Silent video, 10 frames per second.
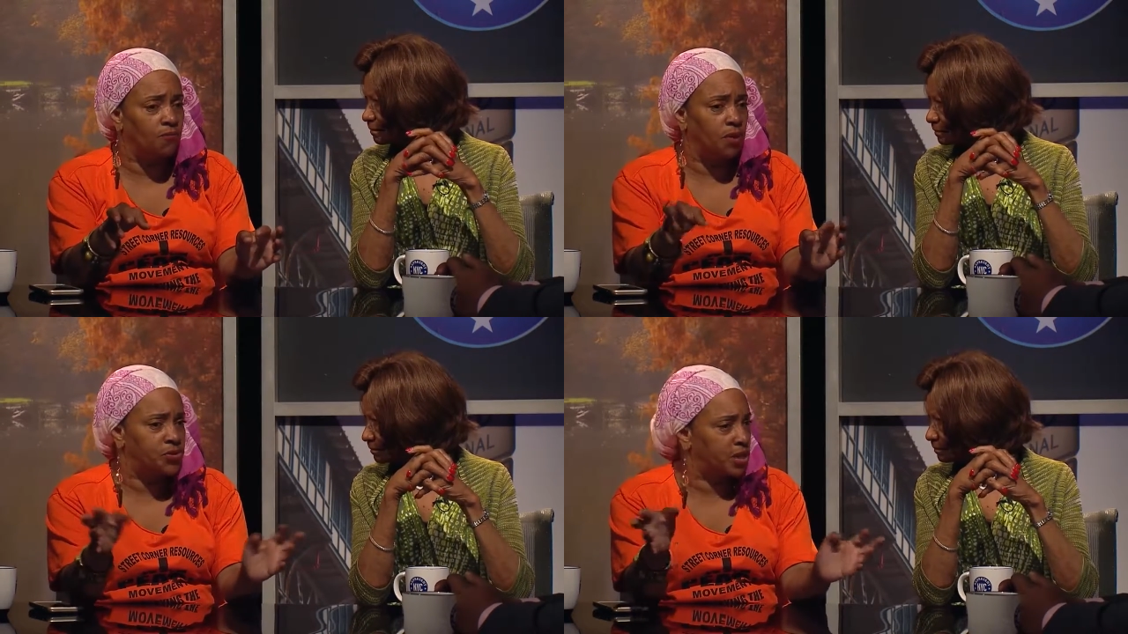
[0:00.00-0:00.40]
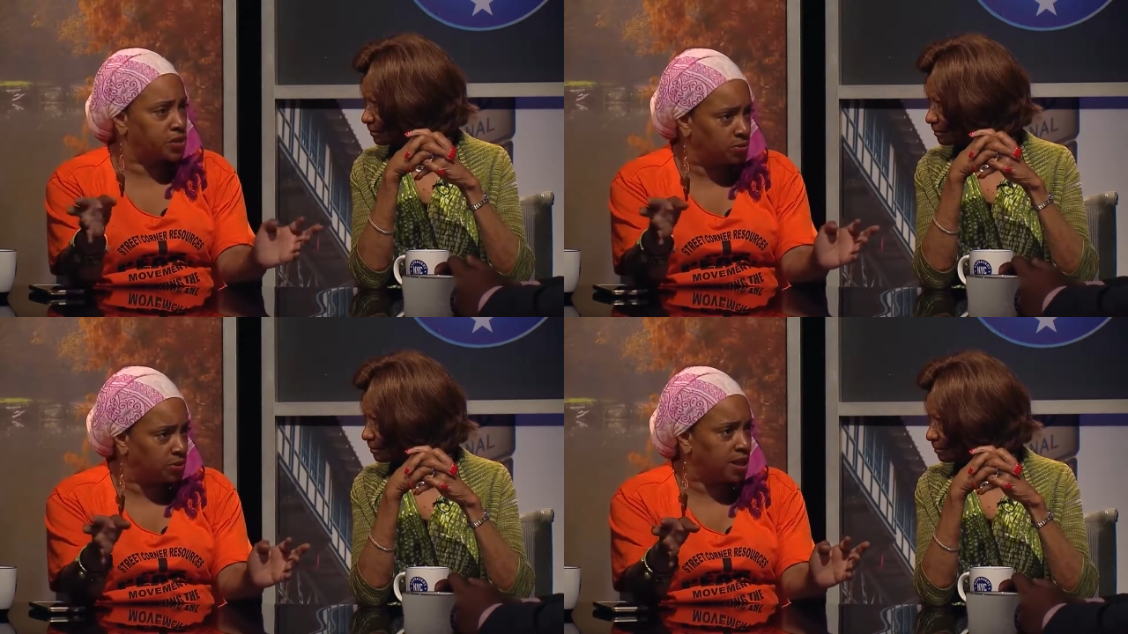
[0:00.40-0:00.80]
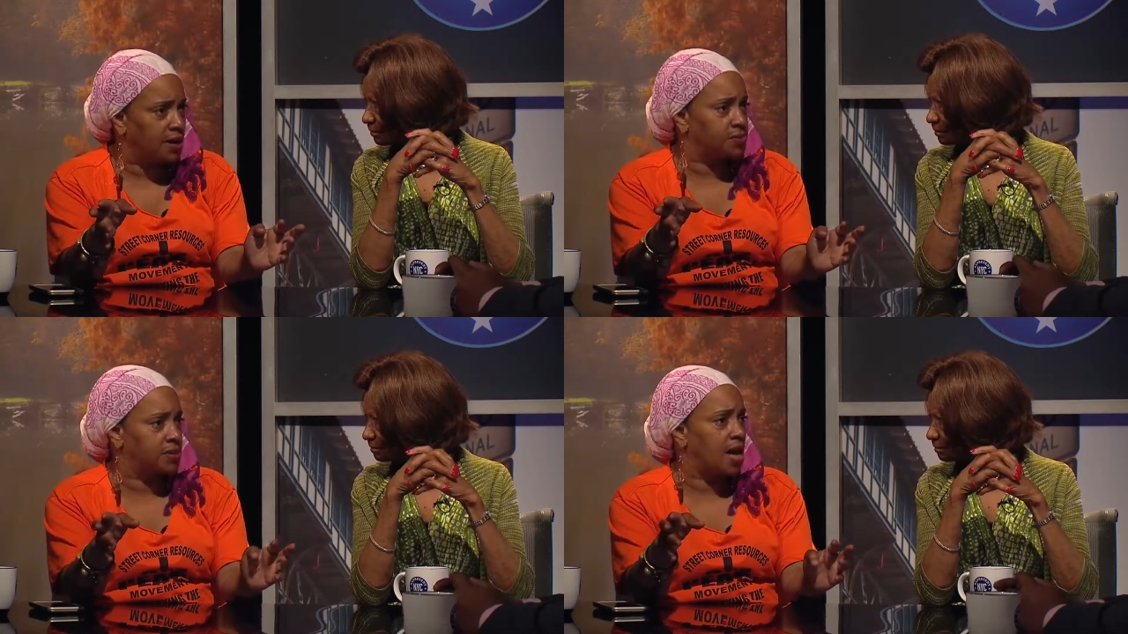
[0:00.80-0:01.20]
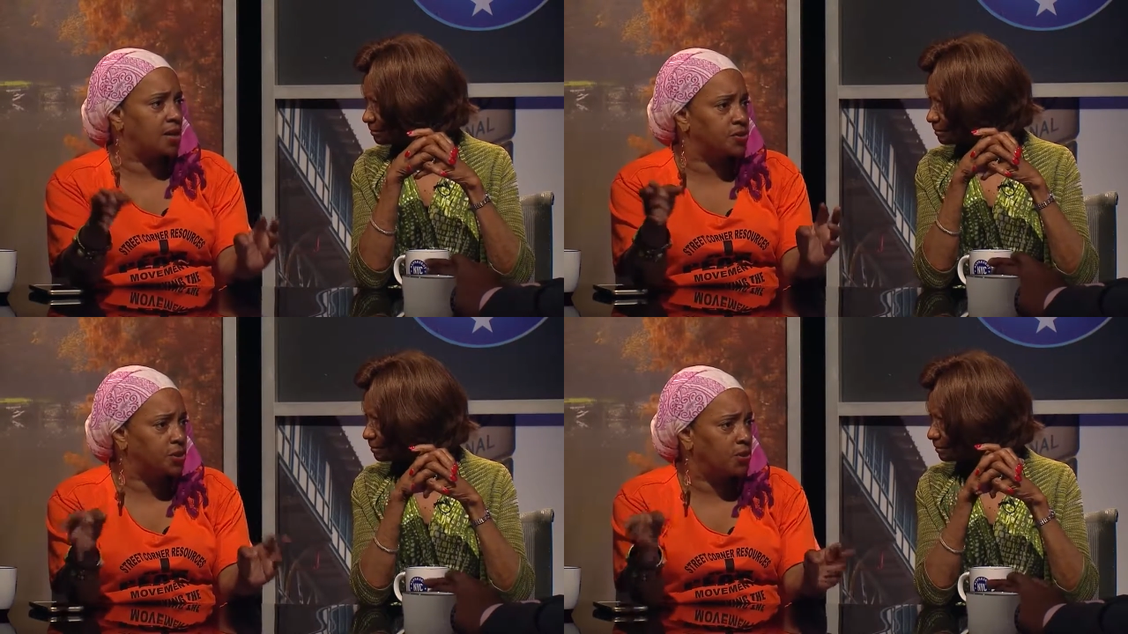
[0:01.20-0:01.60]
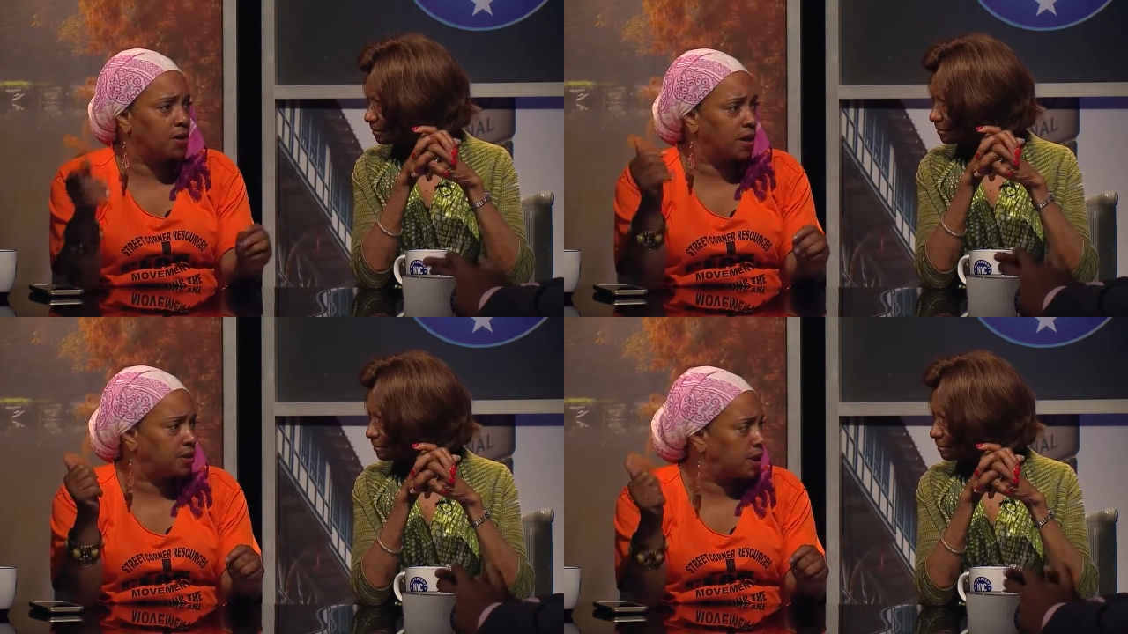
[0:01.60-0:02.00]
Speaker 1: of $600,000,
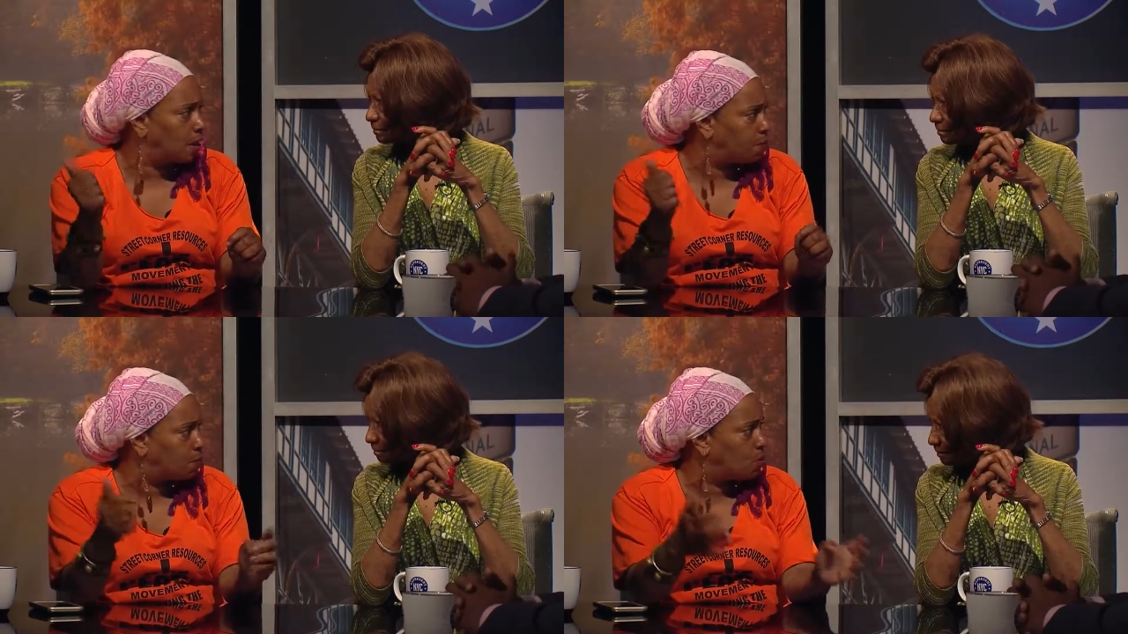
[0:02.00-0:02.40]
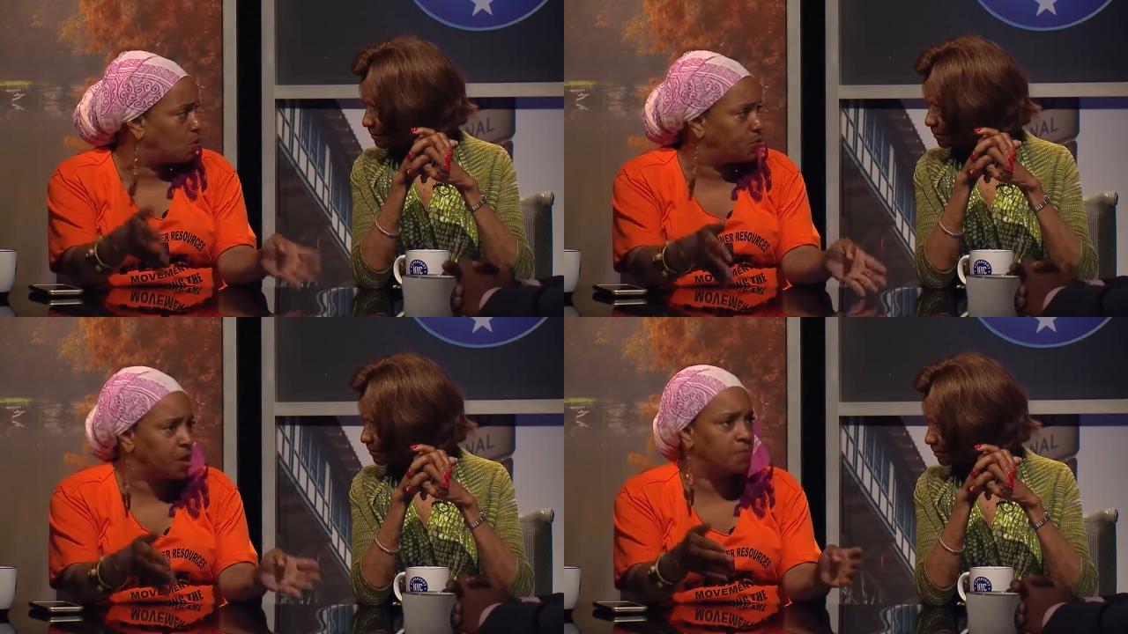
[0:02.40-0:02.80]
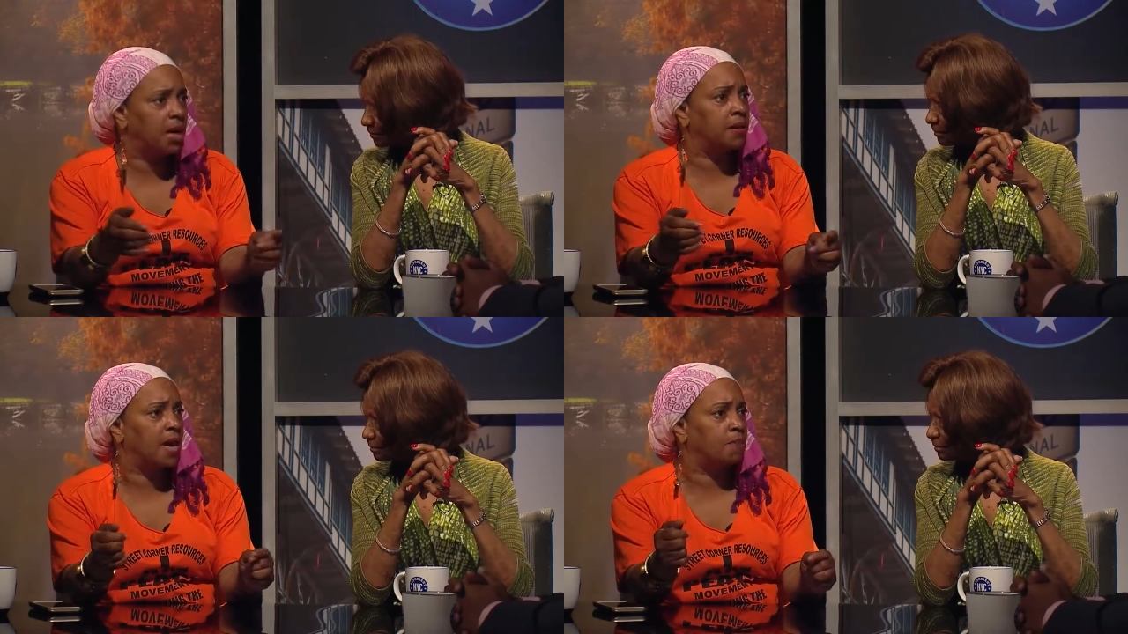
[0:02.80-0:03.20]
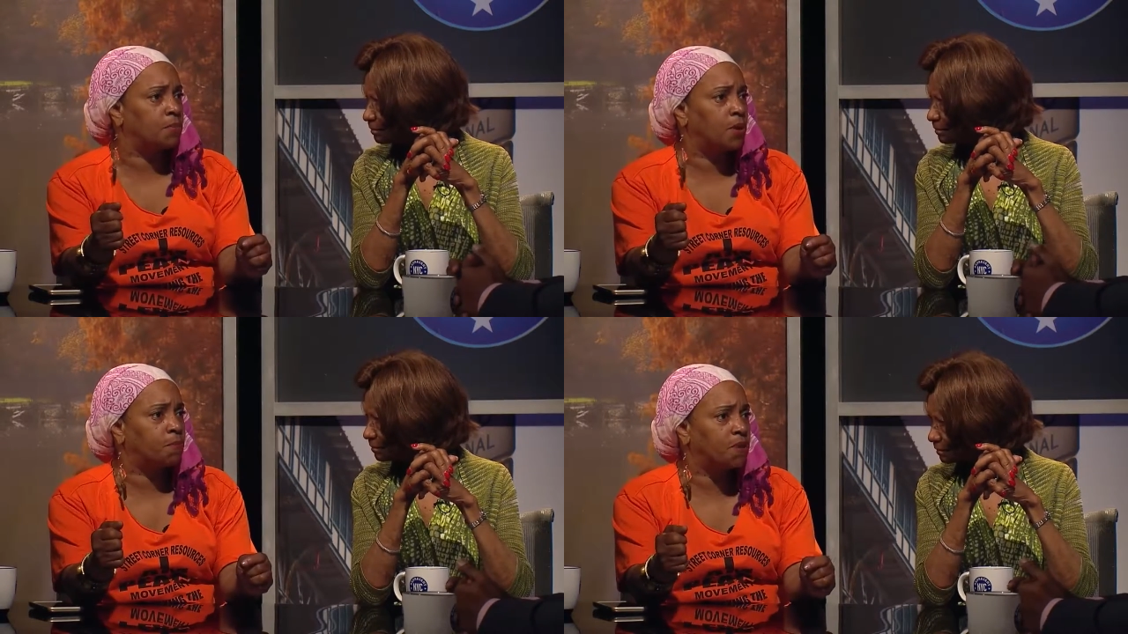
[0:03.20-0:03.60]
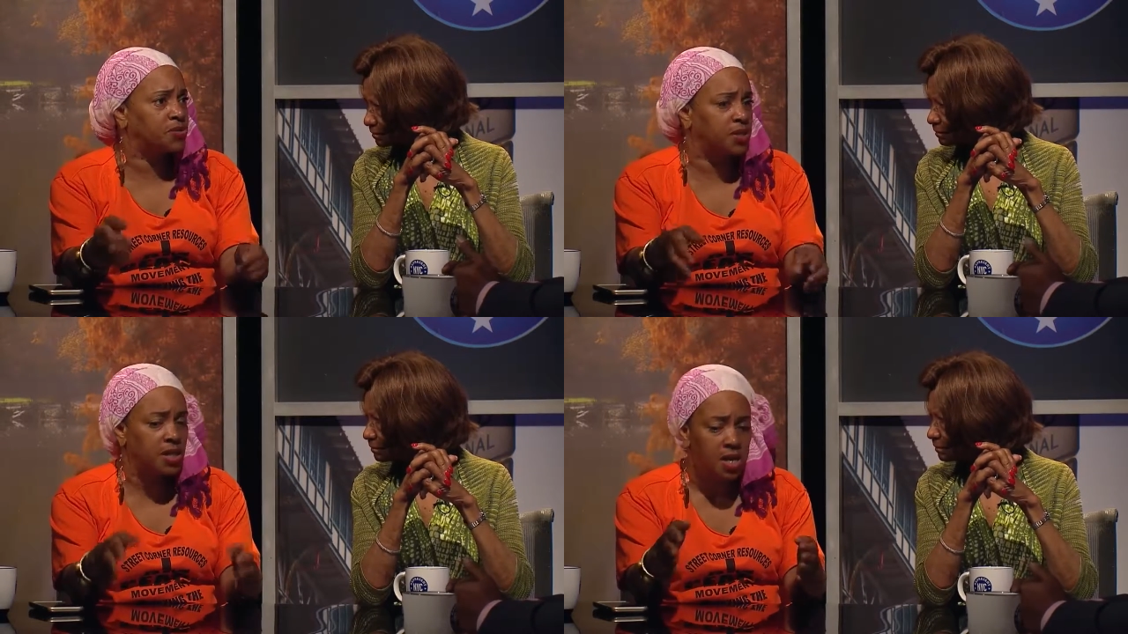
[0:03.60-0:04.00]
her and Gale Brewer, who's our Manhattan Borough
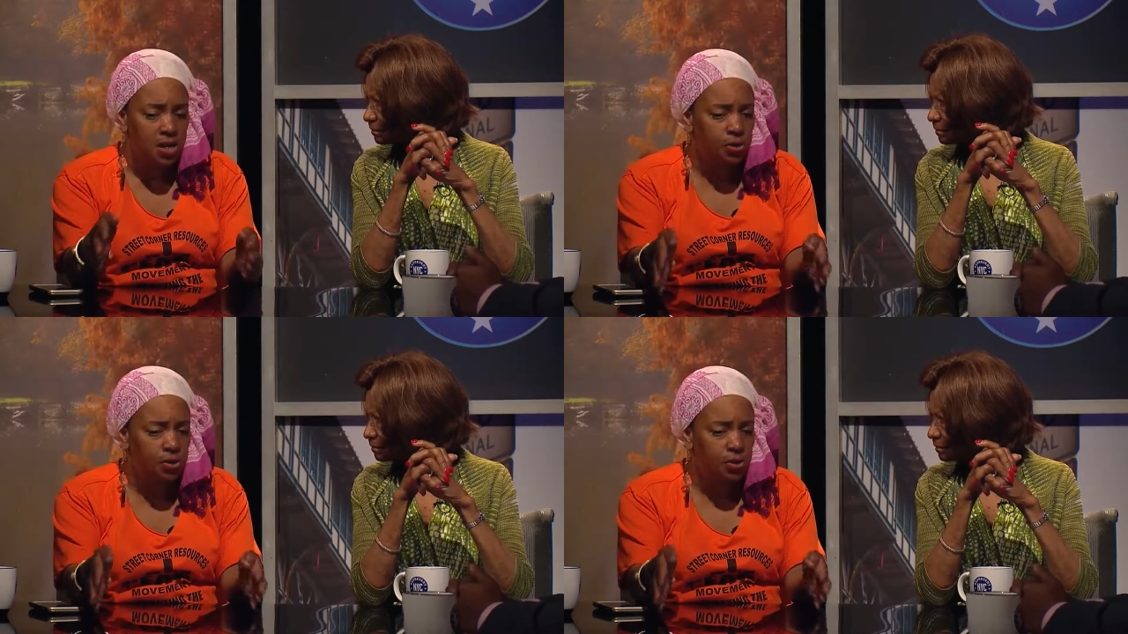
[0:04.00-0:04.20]
president,